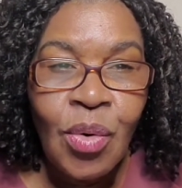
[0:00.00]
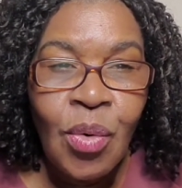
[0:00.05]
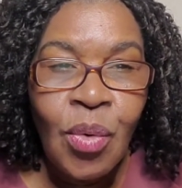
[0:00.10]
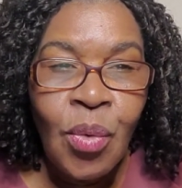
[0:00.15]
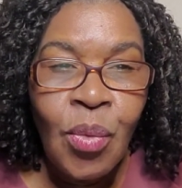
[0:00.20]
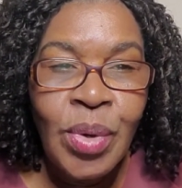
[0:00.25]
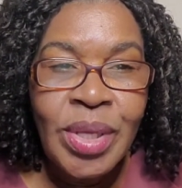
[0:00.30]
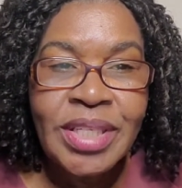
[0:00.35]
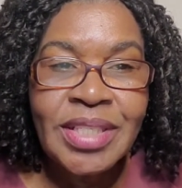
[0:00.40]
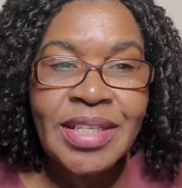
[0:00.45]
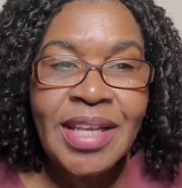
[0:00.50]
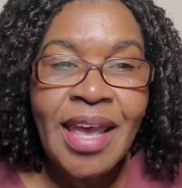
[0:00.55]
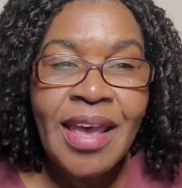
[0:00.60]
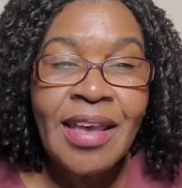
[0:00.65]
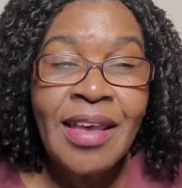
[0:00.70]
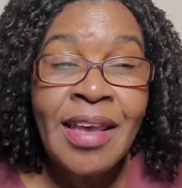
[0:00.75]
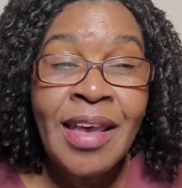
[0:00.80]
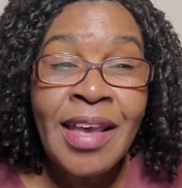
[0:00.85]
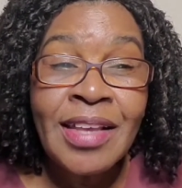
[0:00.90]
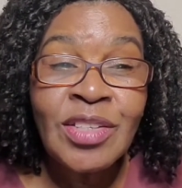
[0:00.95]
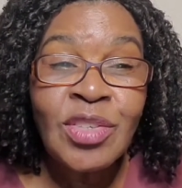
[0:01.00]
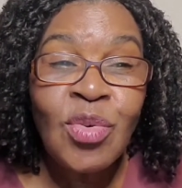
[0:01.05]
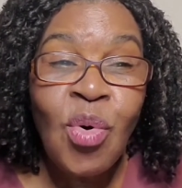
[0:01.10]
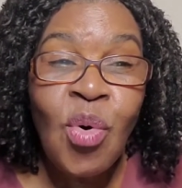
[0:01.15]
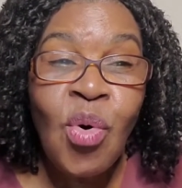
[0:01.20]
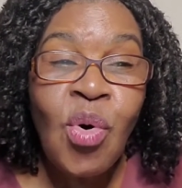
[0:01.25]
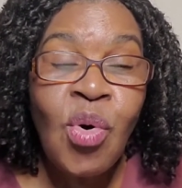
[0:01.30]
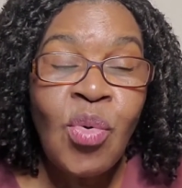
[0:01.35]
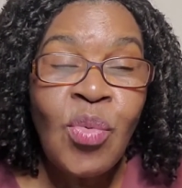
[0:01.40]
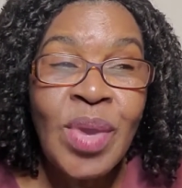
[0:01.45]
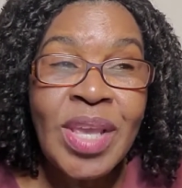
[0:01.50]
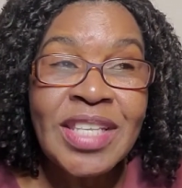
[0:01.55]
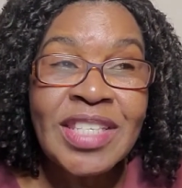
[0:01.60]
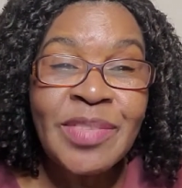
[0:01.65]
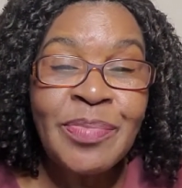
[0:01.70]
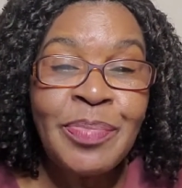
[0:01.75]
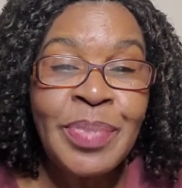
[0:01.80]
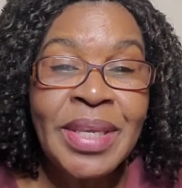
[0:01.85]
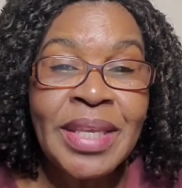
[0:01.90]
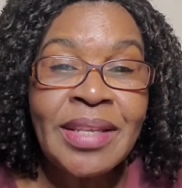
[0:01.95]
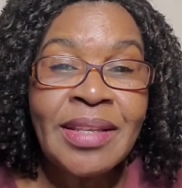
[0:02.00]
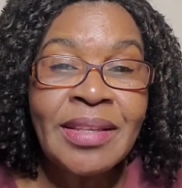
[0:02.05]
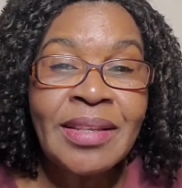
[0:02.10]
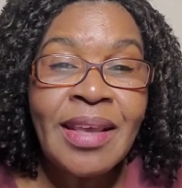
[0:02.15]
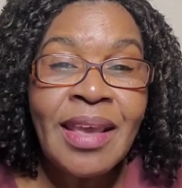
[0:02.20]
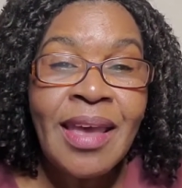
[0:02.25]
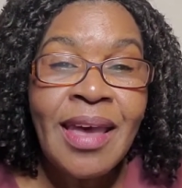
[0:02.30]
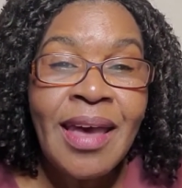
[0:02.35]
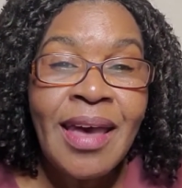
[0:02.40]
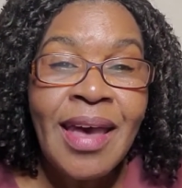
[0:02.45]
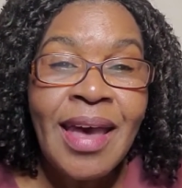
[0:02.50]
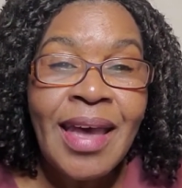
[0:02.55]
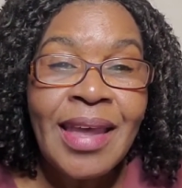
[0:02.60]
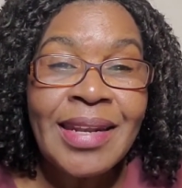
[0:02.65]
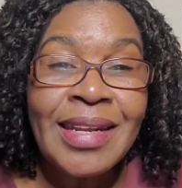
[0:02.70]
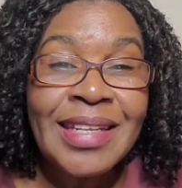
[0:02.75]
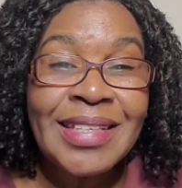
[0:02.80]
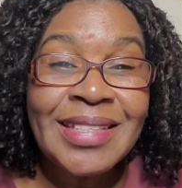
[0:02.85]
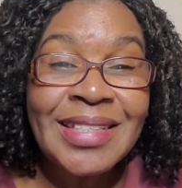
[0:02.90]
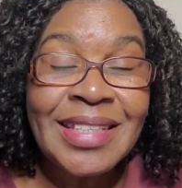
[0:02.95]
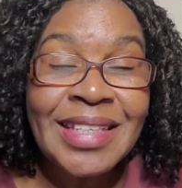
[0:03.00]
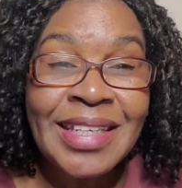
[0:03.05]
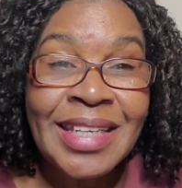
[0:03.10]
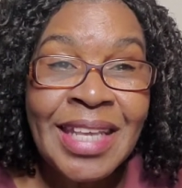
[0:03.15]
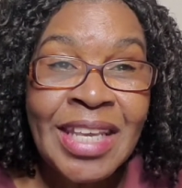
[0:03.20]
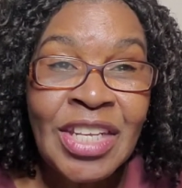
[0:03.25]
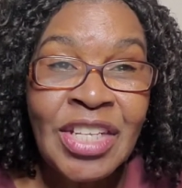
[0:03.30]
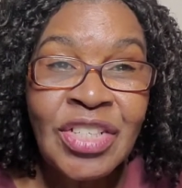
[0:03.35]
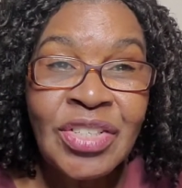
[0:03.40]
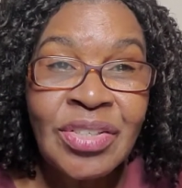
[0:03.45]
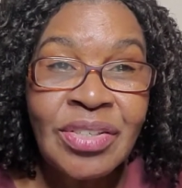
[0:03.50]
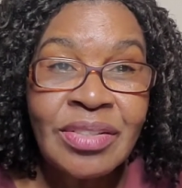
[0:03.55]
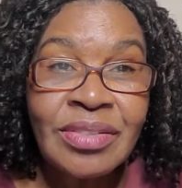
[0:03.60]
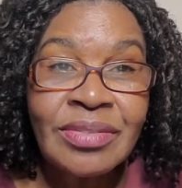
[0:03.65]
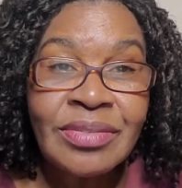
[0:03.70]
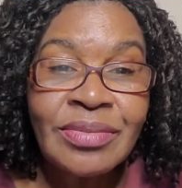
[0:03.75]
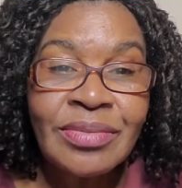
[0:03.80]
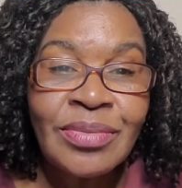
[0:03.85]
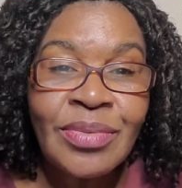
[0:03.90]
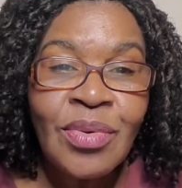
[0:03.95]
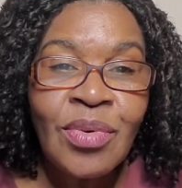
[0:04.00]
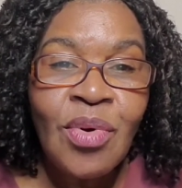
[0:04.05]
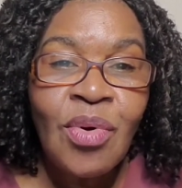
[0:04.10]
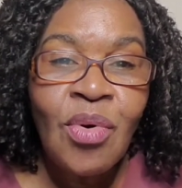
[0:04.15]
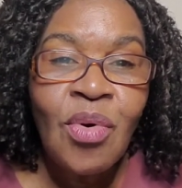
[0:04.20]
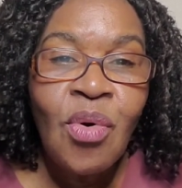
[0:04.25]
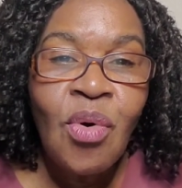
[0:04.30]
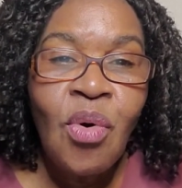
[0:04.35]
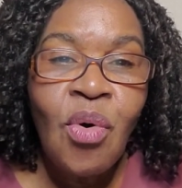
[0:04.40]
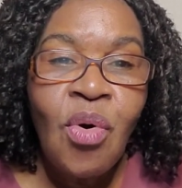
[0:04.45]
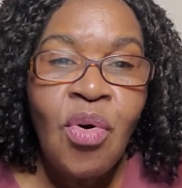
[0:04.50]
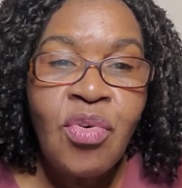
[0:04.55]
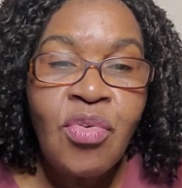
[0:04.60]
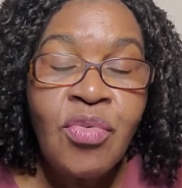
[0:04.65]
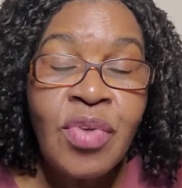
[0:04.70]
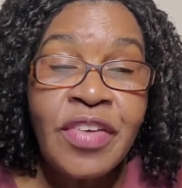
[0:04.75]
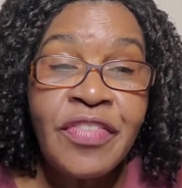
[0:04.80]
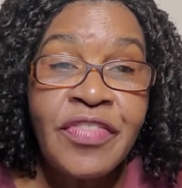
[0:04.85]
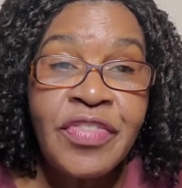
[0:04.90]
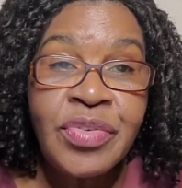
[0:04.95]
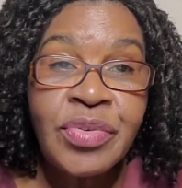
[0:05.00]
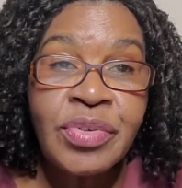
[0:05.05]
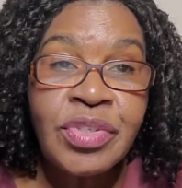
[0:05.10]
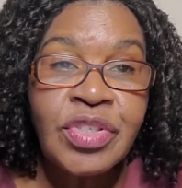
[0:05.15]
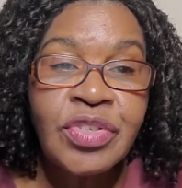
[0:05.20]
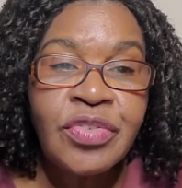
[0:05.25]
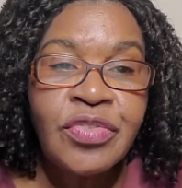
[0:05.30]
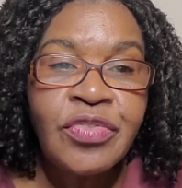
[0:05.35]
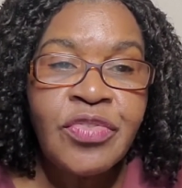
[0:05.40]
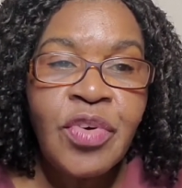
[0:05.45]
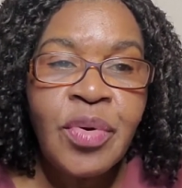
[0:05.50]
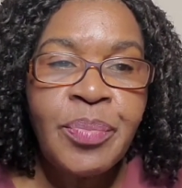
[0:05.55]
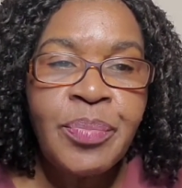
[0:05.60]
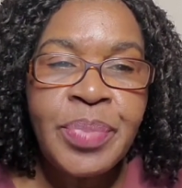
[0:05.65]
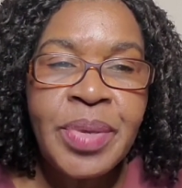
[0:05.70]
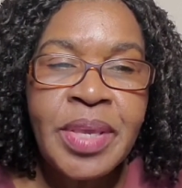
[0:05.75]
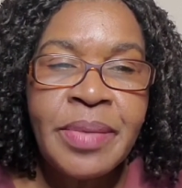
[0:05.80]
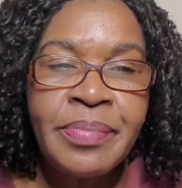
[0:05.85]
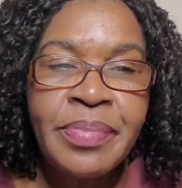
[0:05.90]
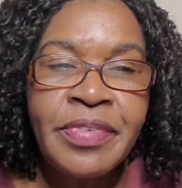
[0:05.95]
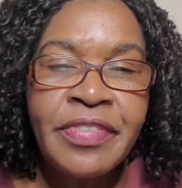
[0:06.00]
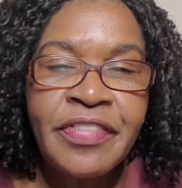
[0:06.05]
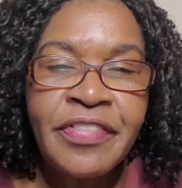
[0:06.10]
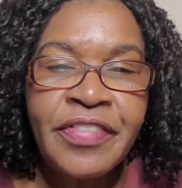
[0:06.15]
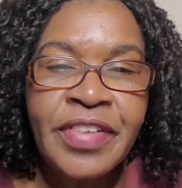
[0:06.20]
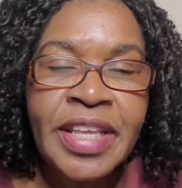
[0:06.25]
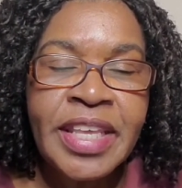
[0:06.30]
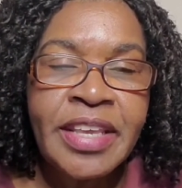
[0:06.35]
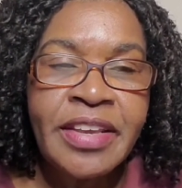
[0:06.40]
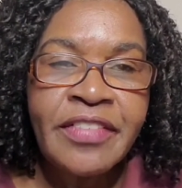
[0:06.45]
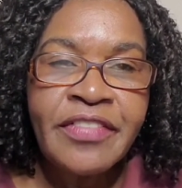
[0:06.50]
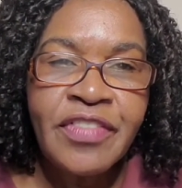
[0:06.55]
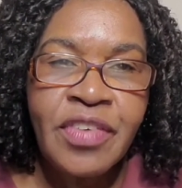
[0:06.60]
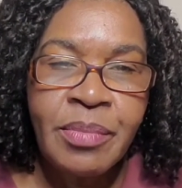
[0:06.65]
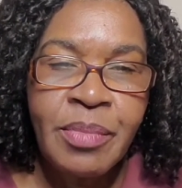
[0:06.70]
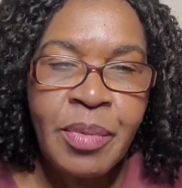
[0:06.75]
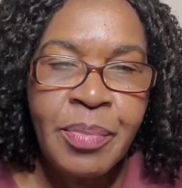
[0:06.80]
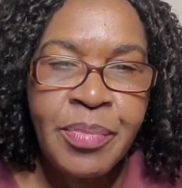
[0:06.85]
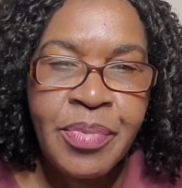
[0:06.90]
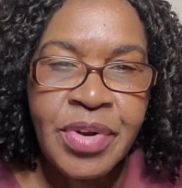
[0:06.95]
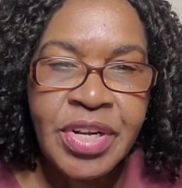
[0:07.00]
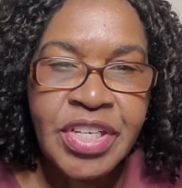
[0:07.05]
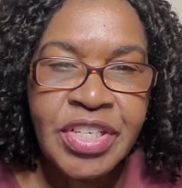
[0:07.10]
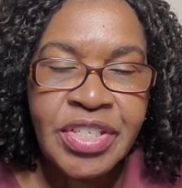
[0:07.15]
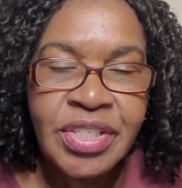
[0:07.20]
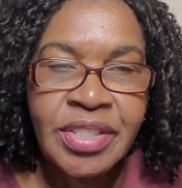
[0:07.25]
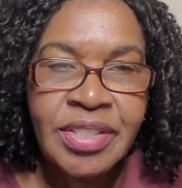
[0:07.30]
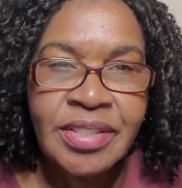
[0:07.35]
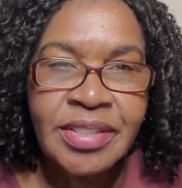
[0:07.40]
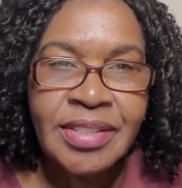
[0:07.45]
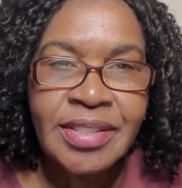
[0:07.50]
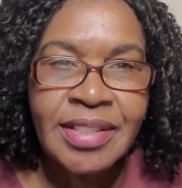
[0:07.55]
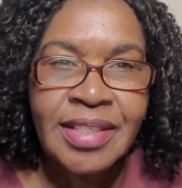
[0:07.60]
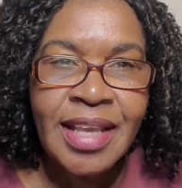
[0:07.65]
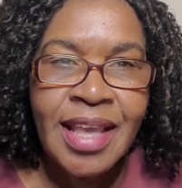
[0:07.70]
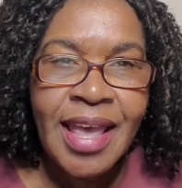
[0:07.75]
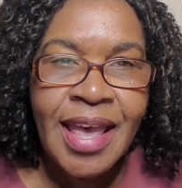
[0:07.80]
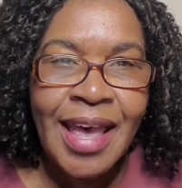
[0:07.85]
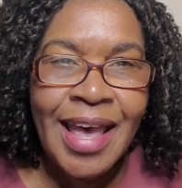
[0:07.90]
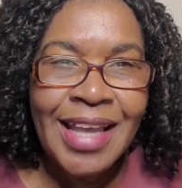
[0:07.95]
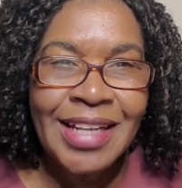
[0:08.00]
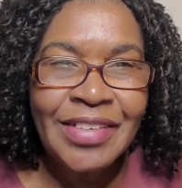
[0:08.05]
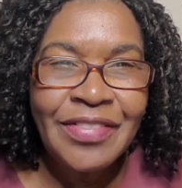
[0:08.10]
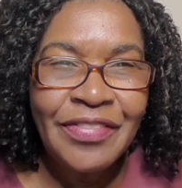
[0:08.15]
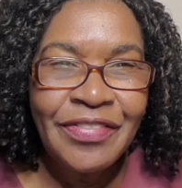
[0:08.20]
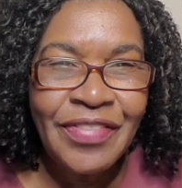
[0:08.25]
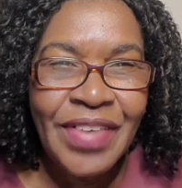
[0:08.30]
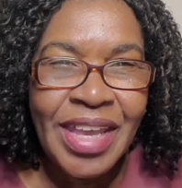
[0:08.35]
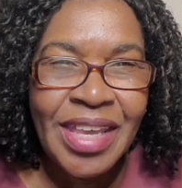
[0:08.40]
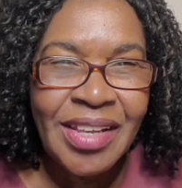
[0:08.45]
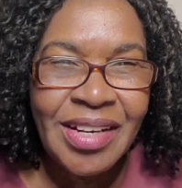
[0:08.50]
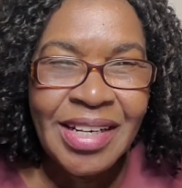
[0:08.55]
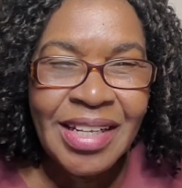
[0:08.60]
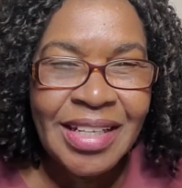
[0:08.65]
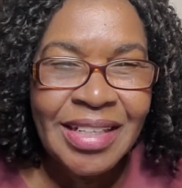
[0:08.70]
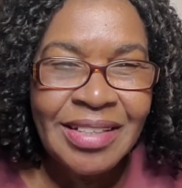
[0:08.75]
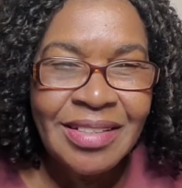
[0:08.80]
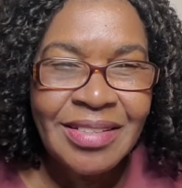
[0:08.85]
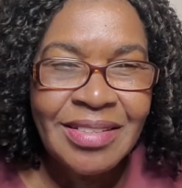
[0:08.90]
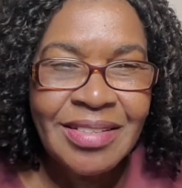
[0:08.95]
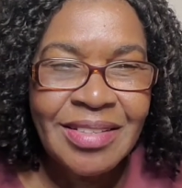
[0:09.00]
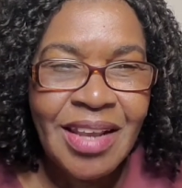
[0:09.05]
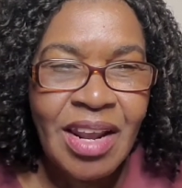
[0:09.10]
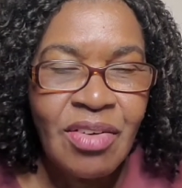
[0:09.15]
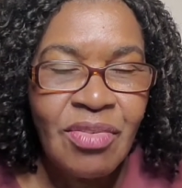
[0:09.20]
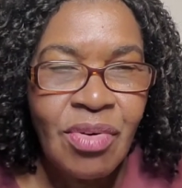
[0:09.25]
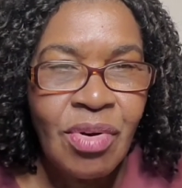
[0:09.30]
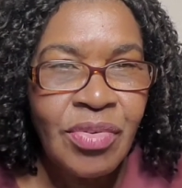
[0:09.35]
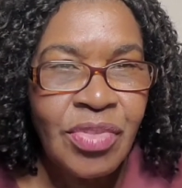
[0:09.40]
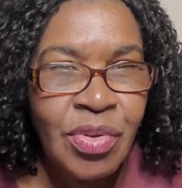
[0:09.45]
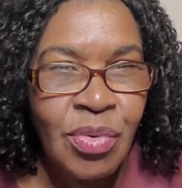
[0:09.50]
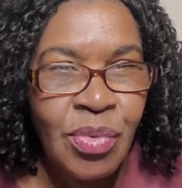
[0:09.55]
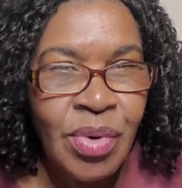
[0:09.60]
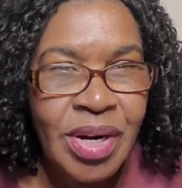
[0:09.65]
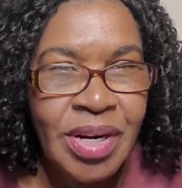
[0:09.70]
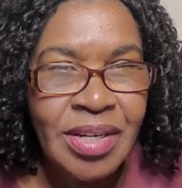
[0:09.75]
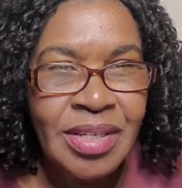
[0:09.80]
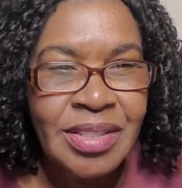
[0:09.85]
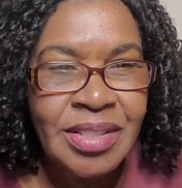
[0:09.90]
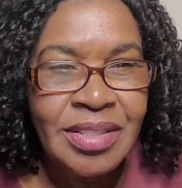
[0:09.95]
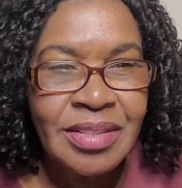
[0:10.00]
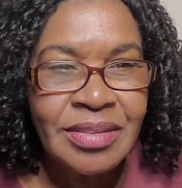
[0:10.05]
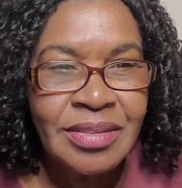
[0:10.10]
which has always been a destination or refuge for people fleeing from oppression and violence around the world,